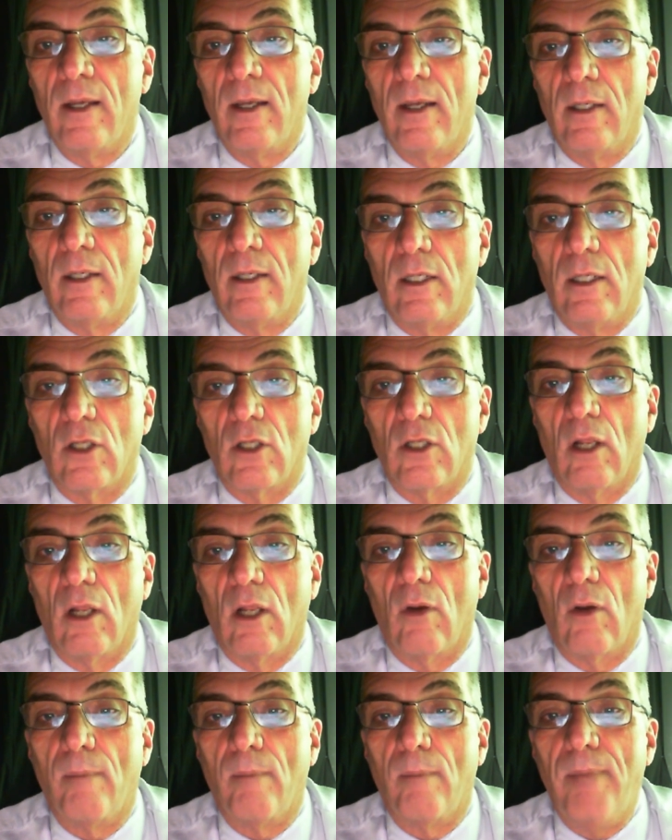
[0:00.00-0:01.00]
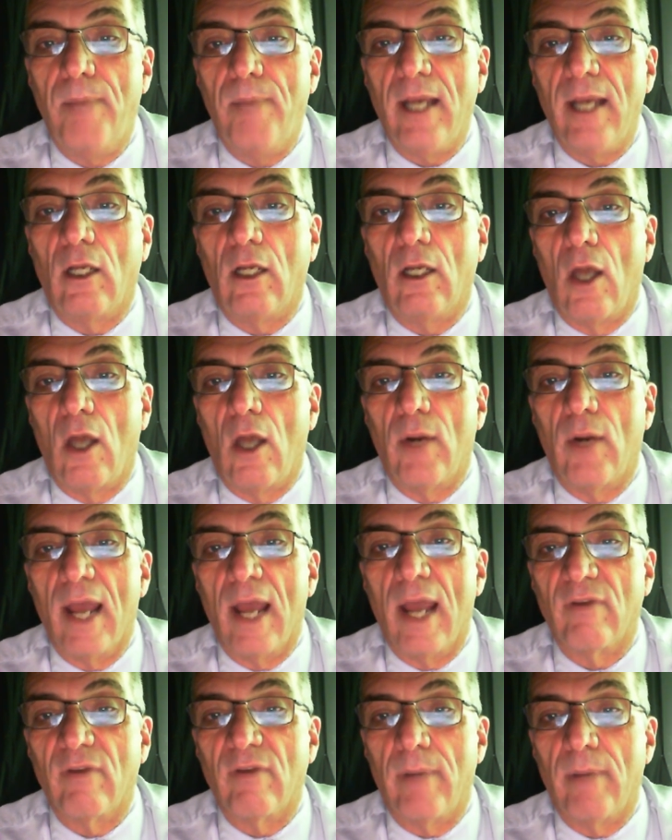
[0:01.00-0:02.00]
So a big hello to
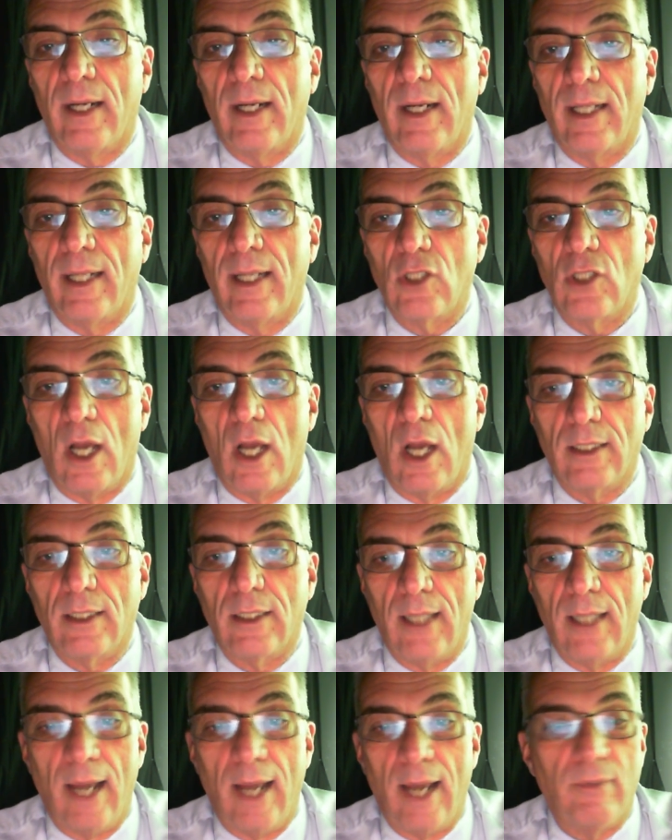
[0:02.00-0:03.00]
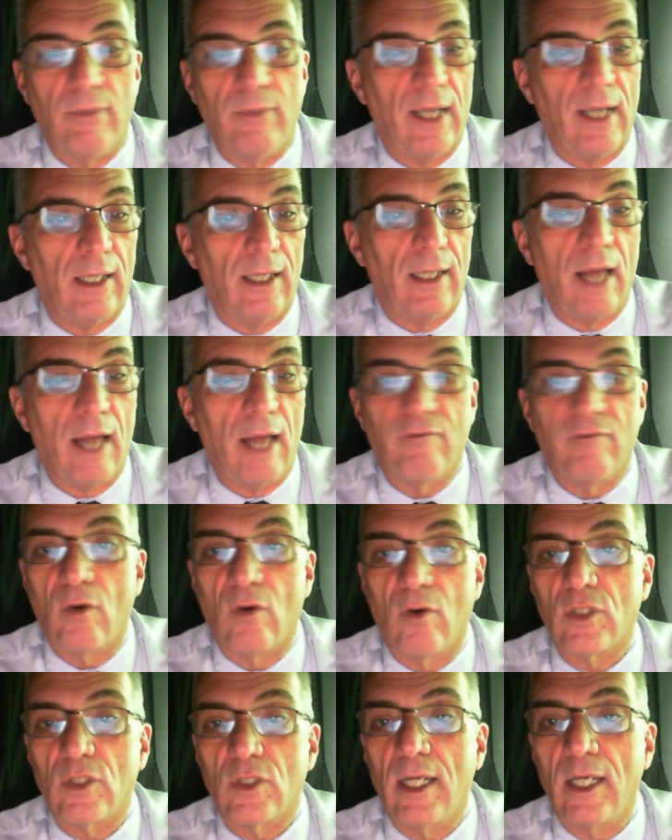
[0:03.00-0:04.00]
everybody that's on tonight. We got a lot of
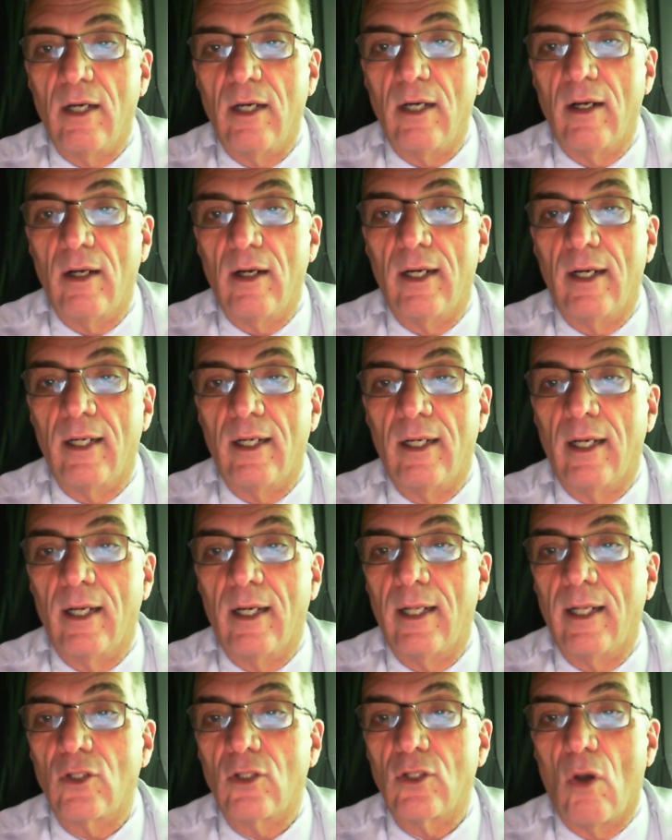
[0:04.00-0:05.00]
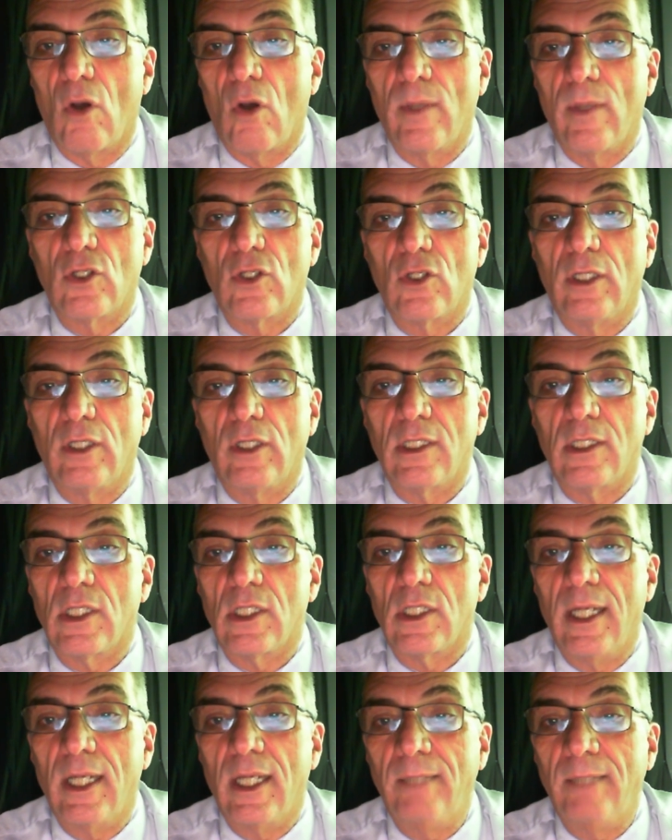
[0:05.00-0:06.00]
folks here, and uh, that's always good to see.